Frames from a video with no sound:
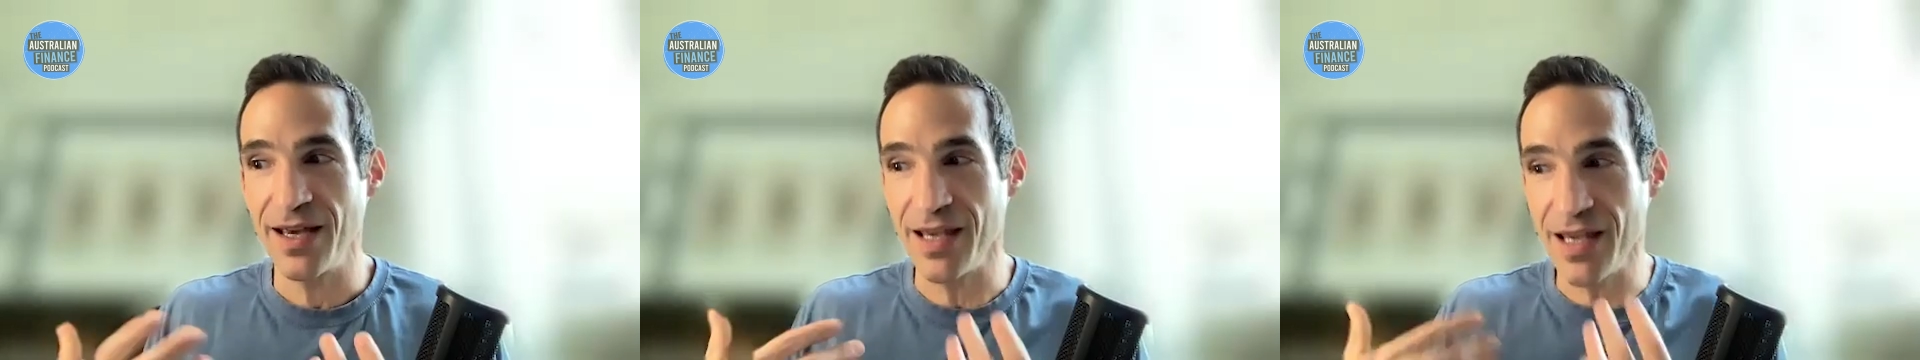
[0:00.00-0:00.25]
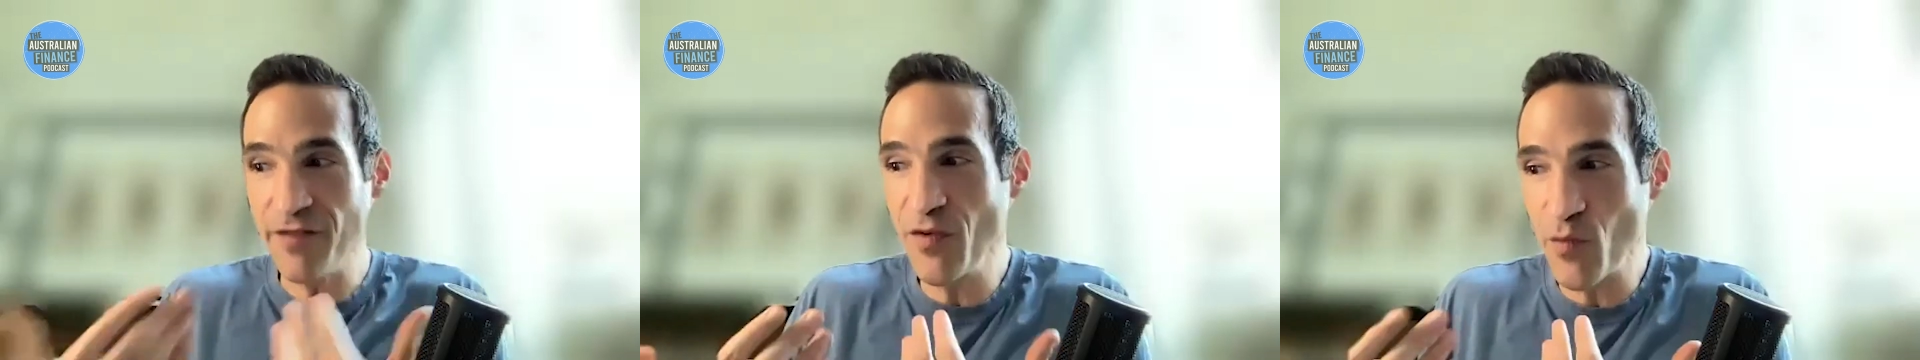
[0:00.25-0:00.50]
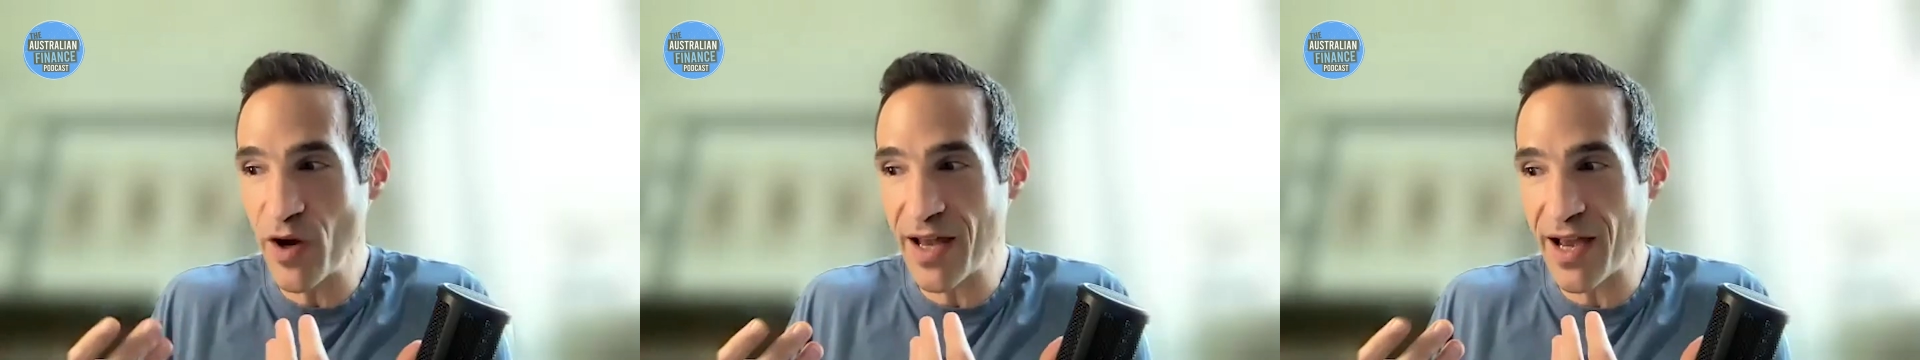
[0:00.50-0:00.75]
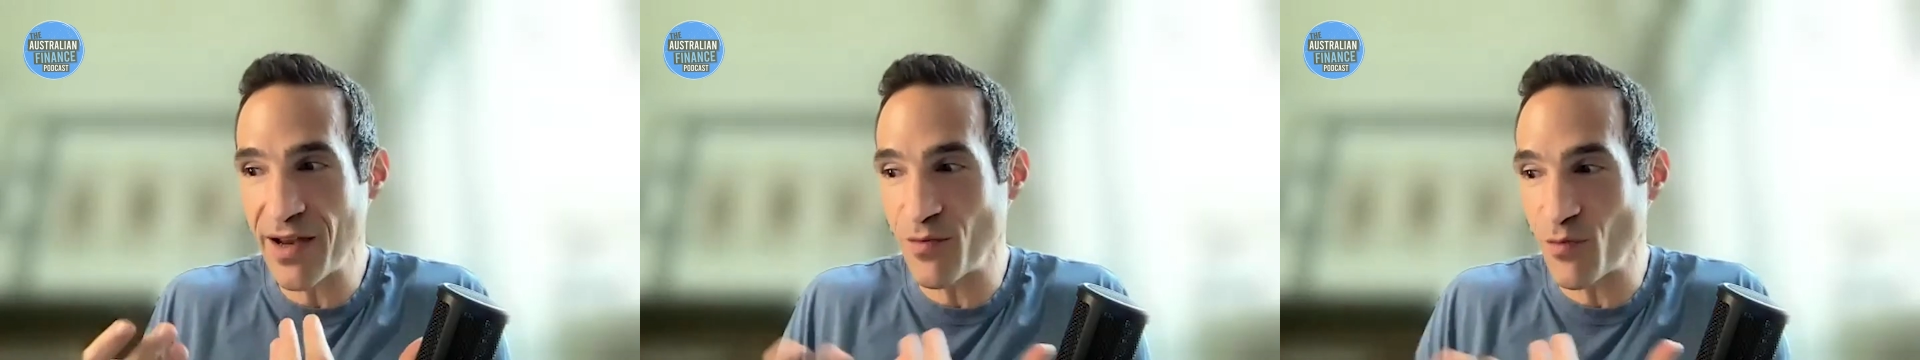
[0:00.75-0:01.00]
even when
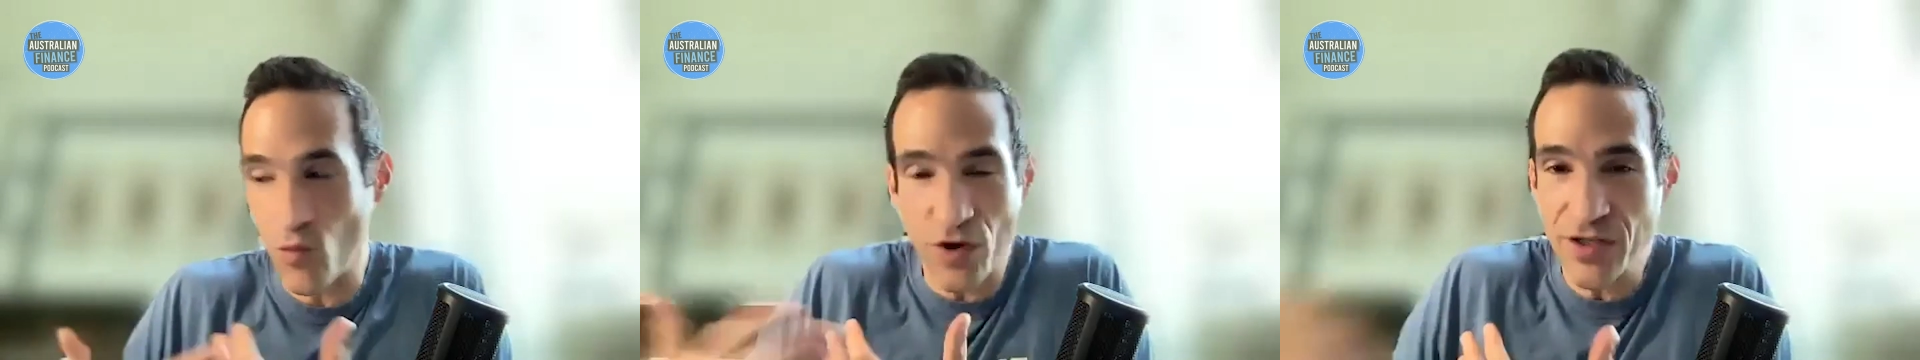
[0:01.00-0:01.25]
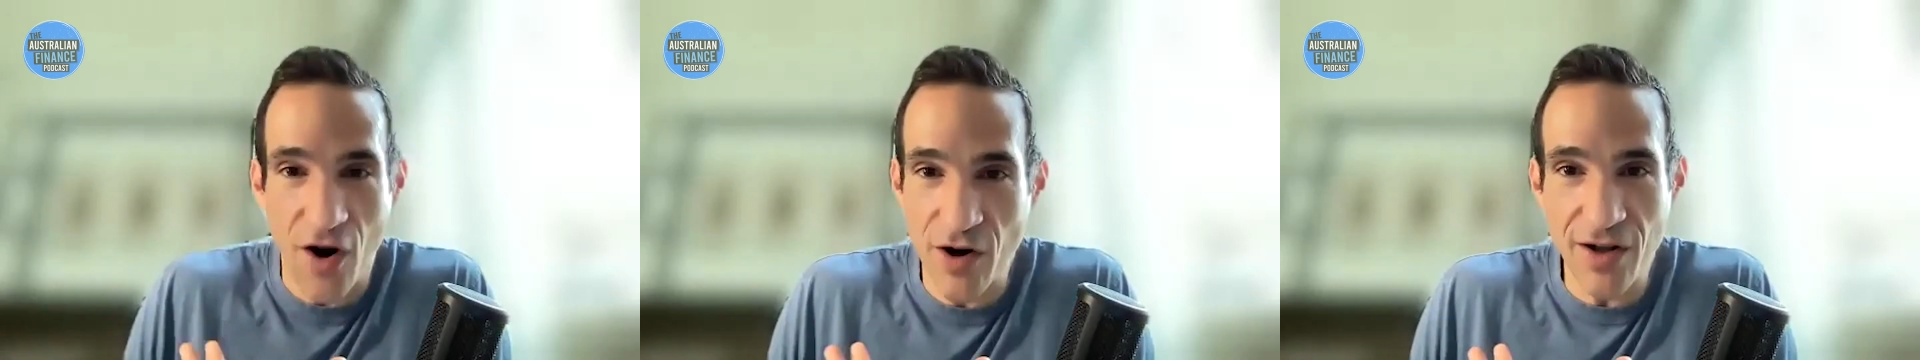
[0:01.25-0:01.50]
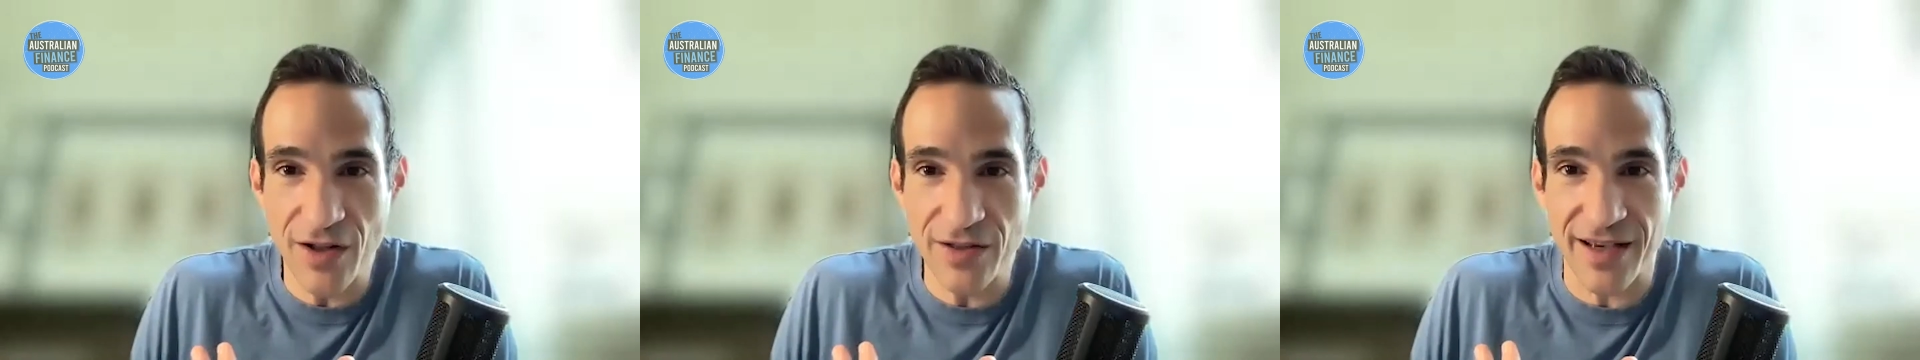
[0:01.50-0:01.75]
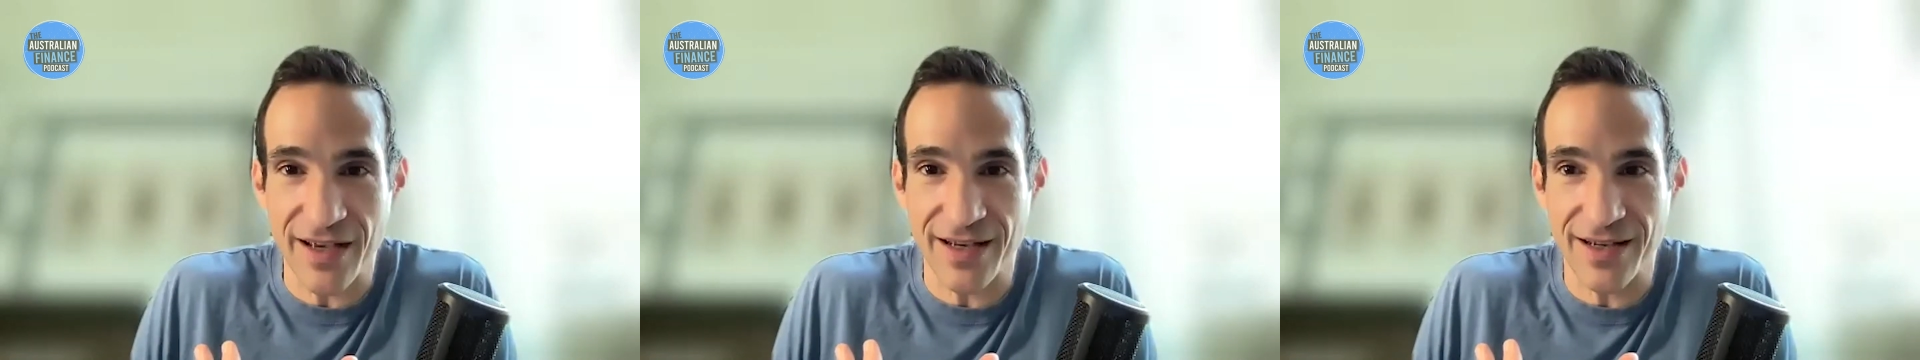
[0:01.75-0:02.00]
I worked hard all
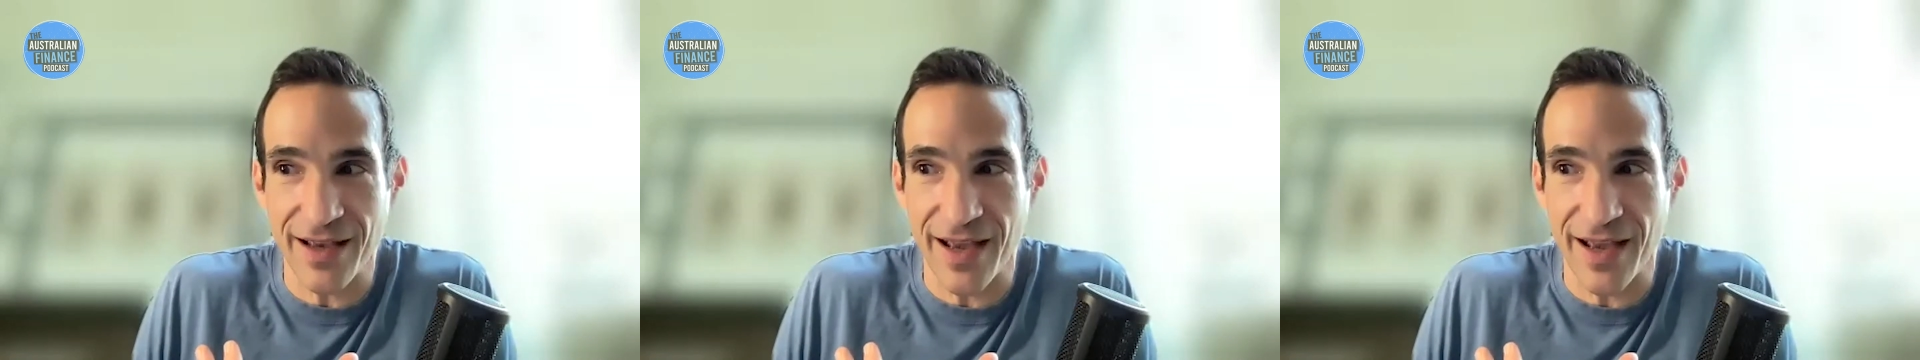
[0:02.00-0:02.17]
day